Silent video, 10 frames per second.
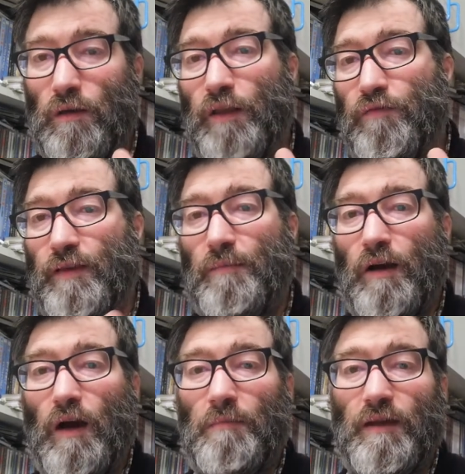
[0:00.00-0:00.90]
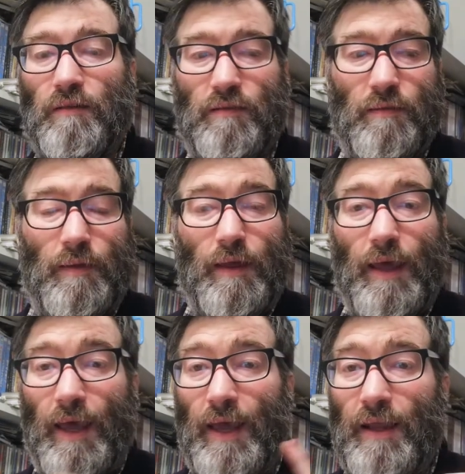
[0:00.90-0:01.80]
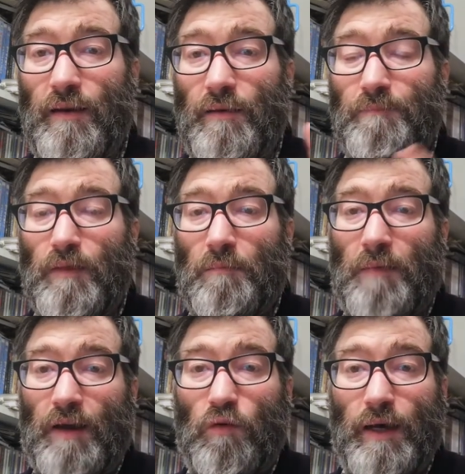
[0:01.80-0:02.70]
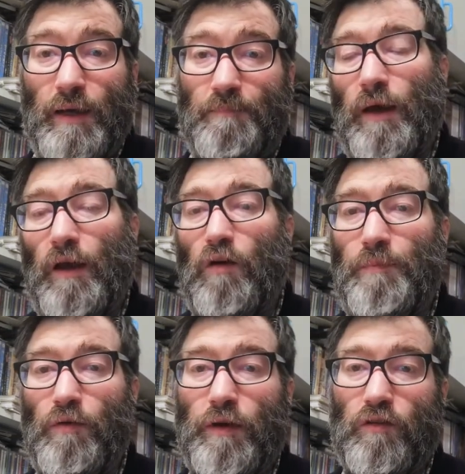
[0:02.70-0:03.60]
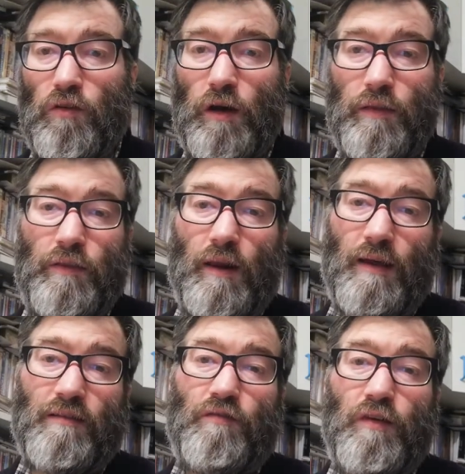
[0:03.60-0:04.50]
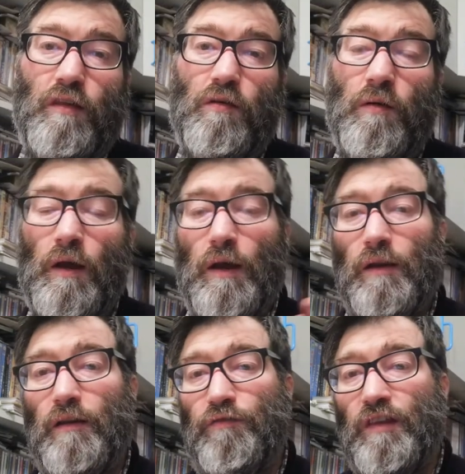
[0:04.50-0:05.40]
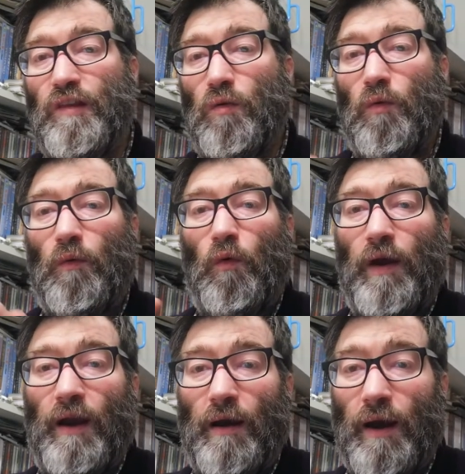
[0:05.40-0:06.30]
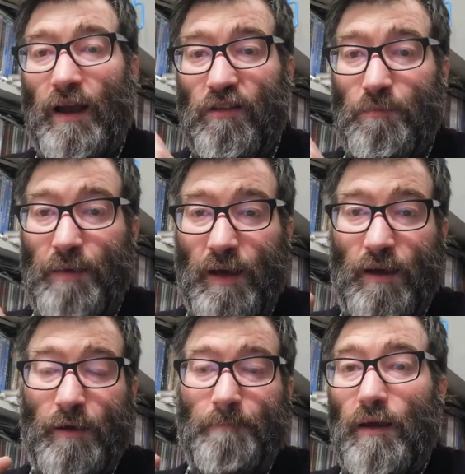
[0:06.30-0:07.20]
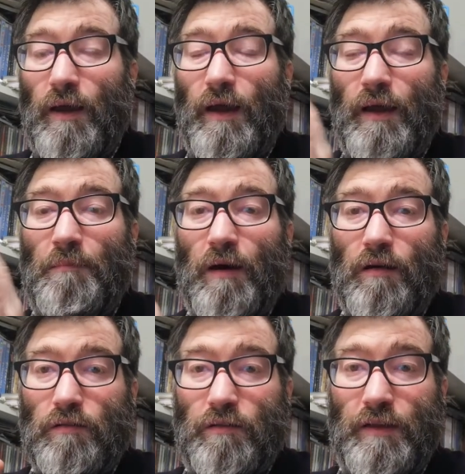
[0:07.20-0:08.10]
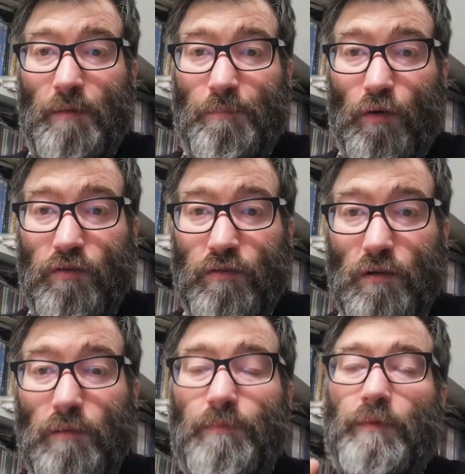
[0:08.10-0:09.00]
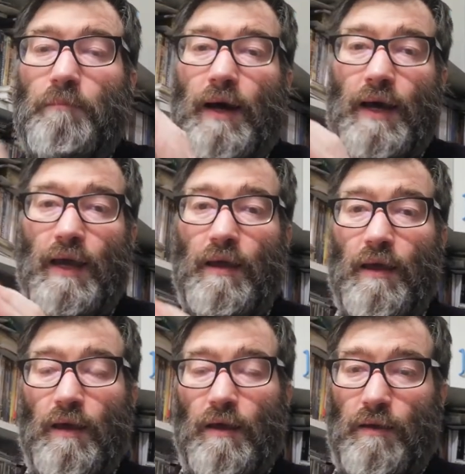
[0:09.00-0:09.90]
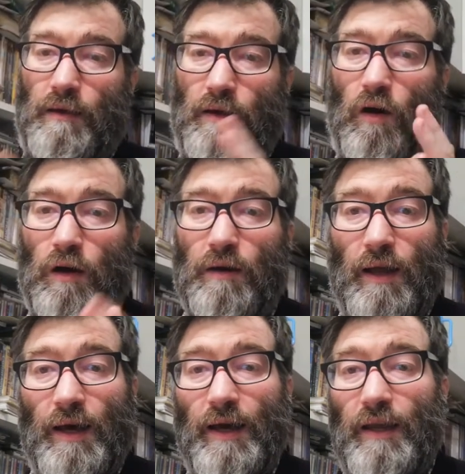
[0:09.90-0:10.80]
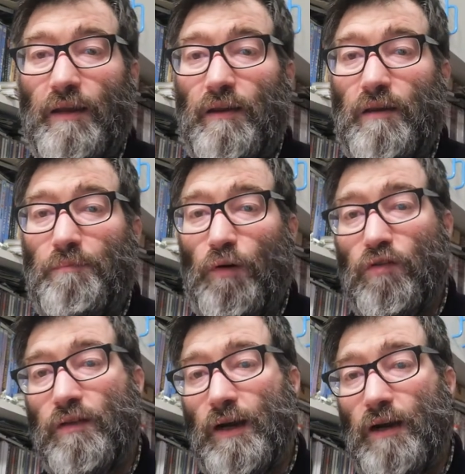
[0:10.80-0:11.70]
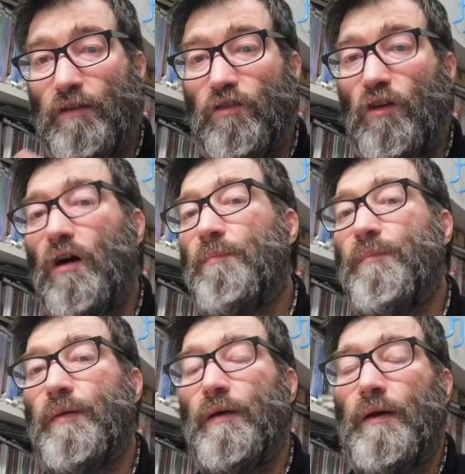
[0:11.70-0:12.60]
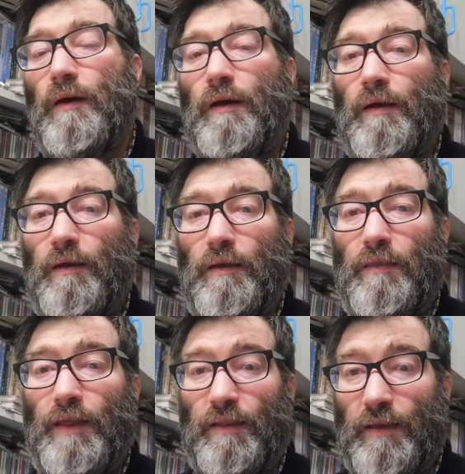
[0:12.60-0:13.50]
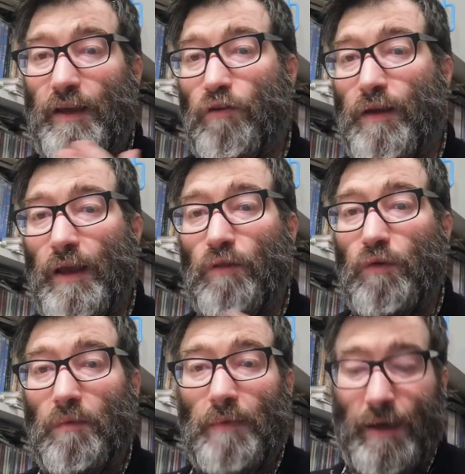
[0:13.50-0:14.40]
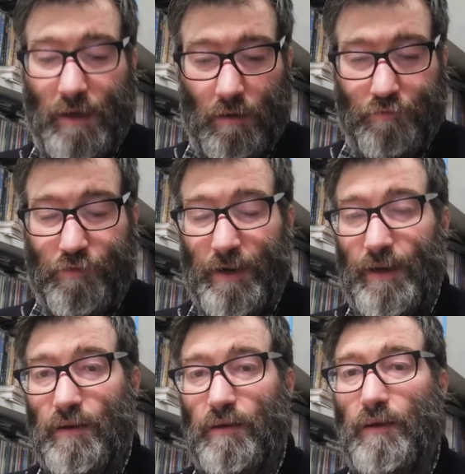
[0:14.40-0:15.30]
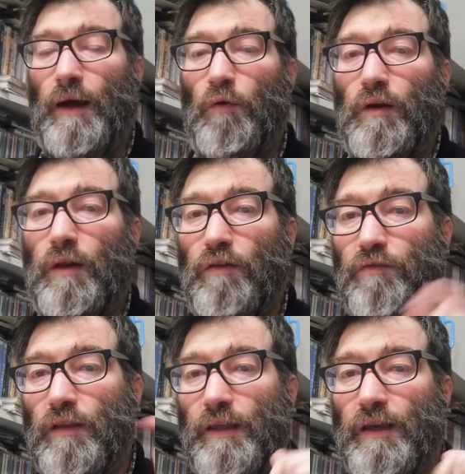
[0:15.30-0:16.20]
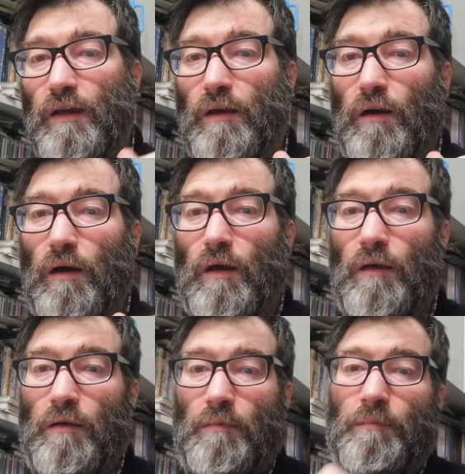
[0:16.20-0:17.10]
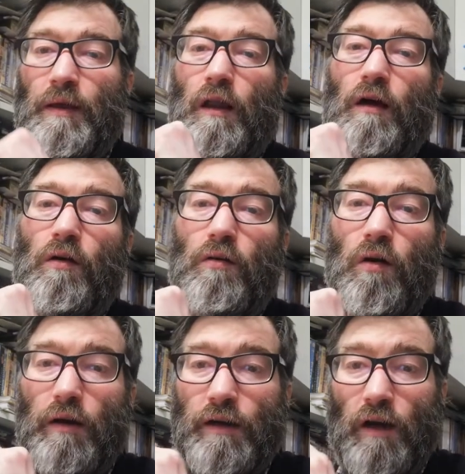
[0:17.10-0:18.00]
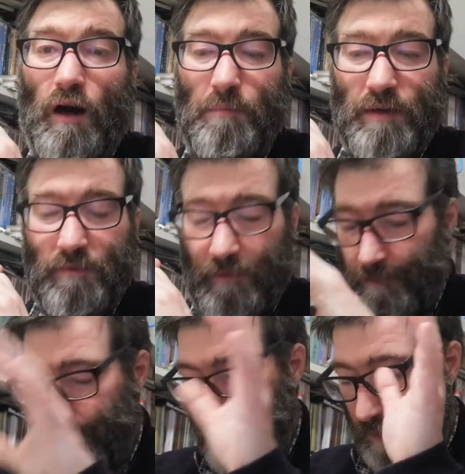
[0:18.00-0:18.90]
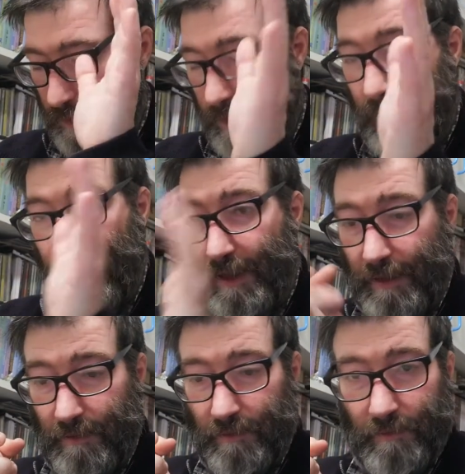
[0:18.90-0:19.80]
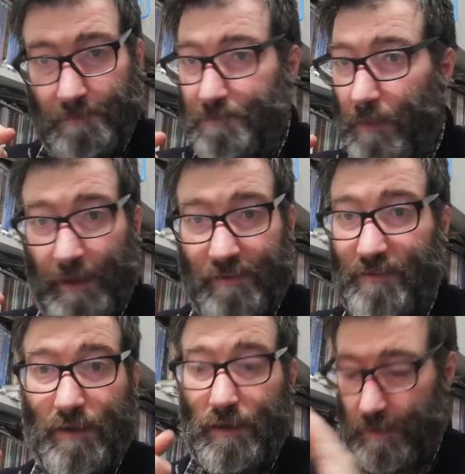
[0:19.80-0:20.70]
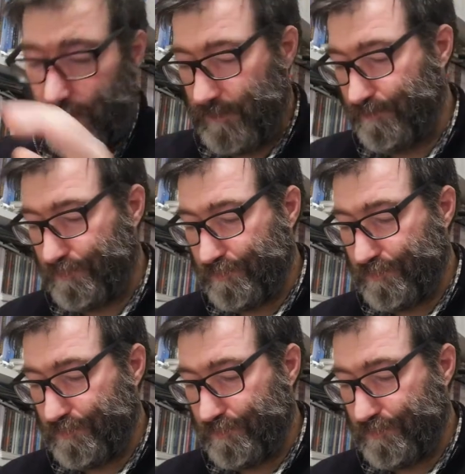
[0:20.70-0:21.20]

Leave some comments. And by the way, I hope you enjoyed the last video, the video where I speak about Dear.Postal, my uh, online postcard shop uh, that I create with my girlfriend. I will leave the link below on the comment, and let's start.